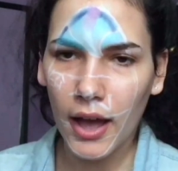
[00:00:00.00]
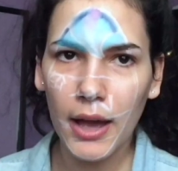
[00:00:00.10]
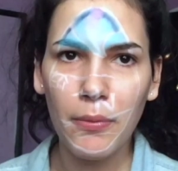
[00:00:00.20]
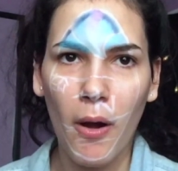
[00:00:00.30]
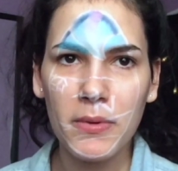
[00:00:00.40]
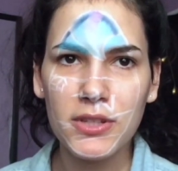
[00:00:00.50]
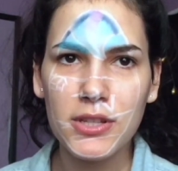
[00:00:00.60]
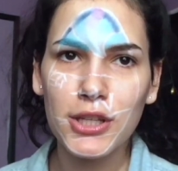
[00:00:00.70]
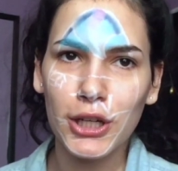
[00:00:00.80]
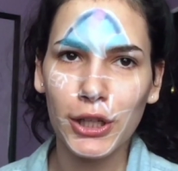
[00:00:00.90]
I promise
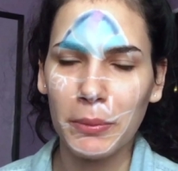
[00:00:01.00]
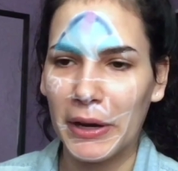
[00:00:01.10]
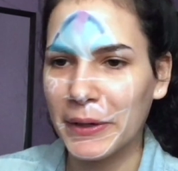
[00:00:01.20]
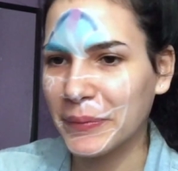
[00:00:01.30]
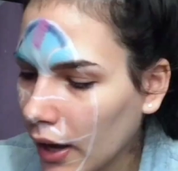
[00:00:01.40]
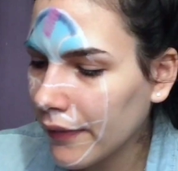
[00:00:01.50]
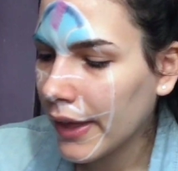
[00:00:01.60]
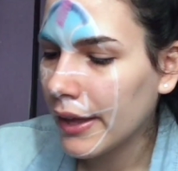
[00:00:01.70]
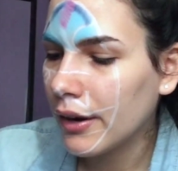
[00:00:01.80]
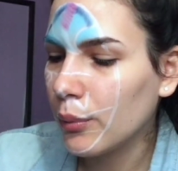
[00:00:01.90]
it's gonna look better. And
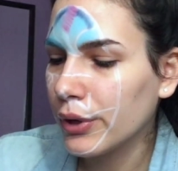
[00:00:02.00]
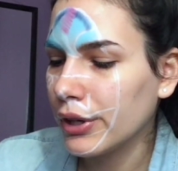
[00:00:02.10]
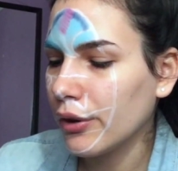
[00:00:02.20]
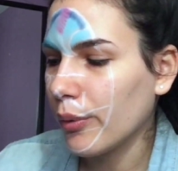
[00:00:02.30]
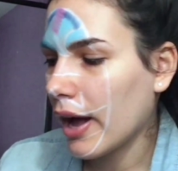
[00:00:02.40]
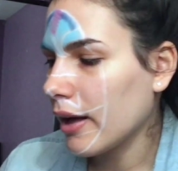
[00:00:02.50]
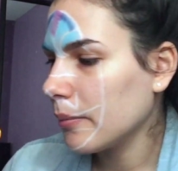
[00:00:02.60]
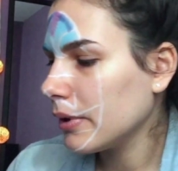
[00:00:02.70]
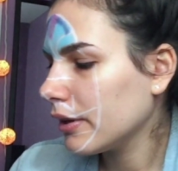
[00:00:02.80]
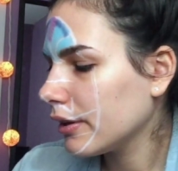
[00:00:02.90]
then we're gonna
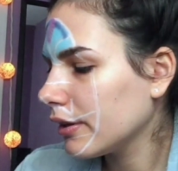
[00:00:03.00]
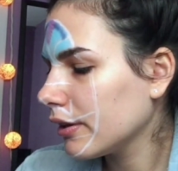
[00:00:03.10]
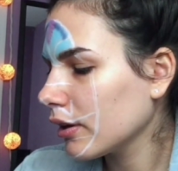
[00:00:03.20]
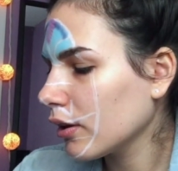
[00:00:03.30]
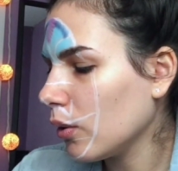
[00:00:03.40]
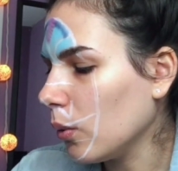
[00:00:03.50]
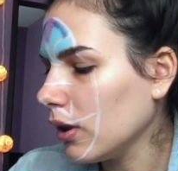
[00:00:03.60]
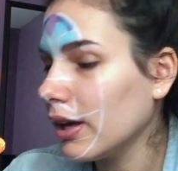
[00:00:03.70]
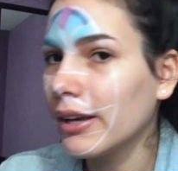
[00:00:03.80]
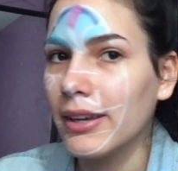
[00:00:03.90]
grab
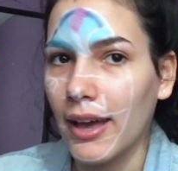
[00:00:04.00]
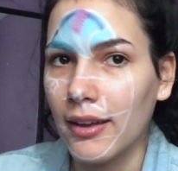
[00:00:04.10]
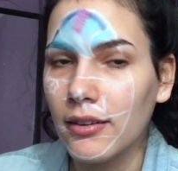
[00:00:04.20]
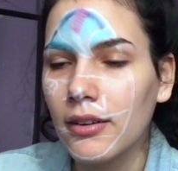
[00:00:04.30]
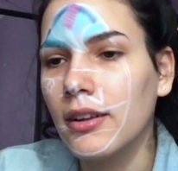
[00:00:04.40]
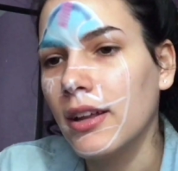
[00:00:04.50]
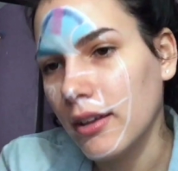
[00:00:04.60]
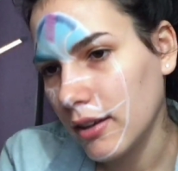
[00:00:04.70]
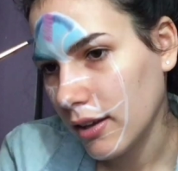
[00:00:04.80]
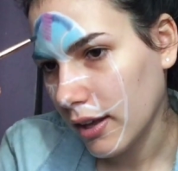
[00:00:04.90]
Cola again
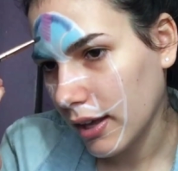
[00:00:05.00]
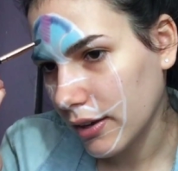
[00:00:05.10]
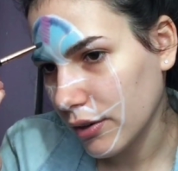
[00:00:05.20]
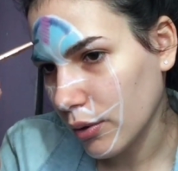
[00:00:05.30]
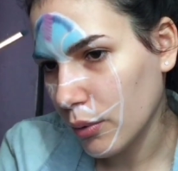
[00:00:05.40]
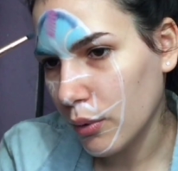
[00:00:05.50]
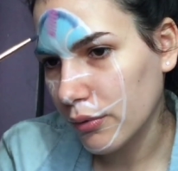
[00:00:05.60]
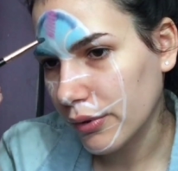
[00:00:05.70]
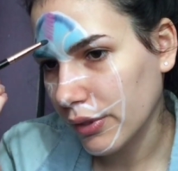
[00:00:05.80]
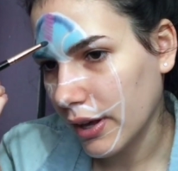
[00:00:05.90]
and go over